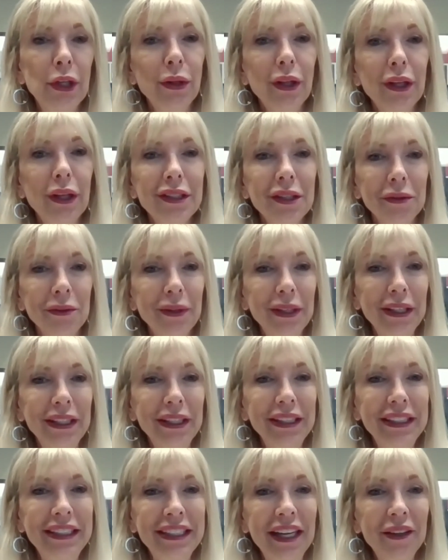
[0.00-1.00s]
you know, that's a
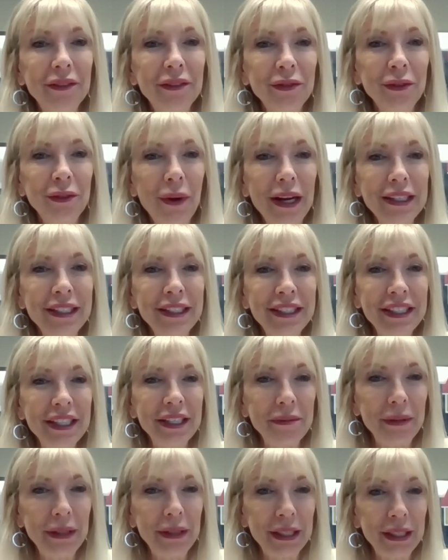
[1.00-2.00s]
really tough
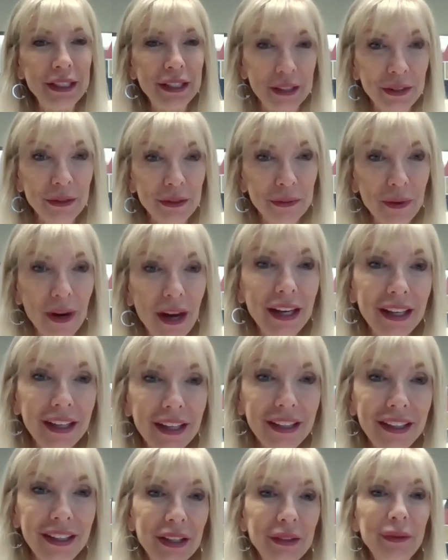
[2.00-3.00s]
question, because you're
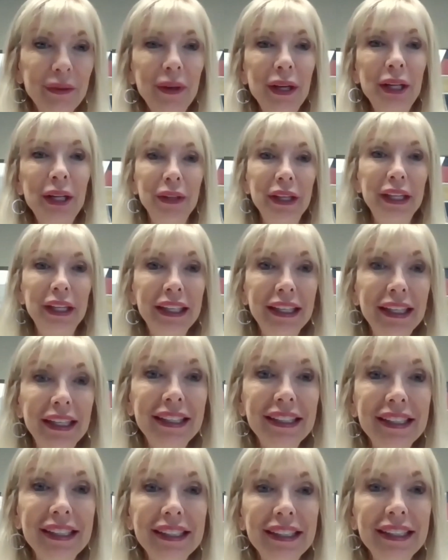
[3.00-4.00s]
right. When you're in
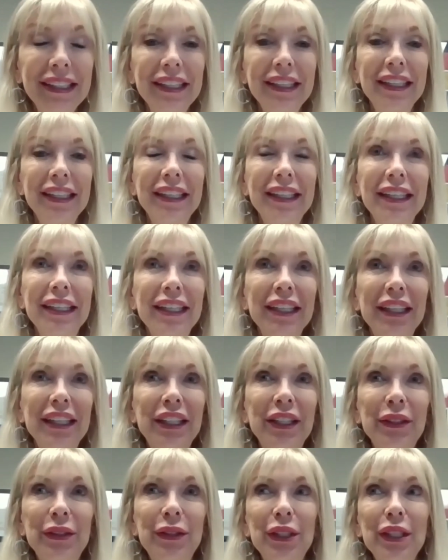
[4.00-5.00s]
it,
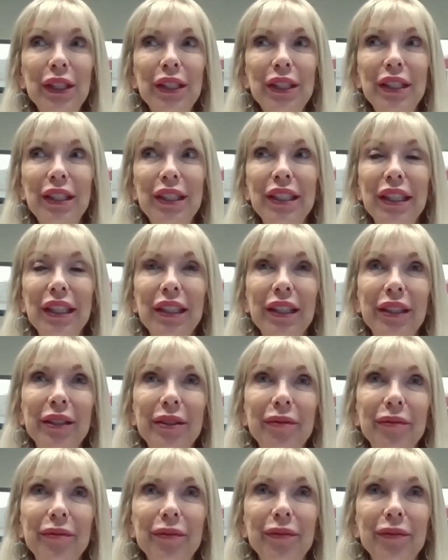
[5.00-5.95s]
you just,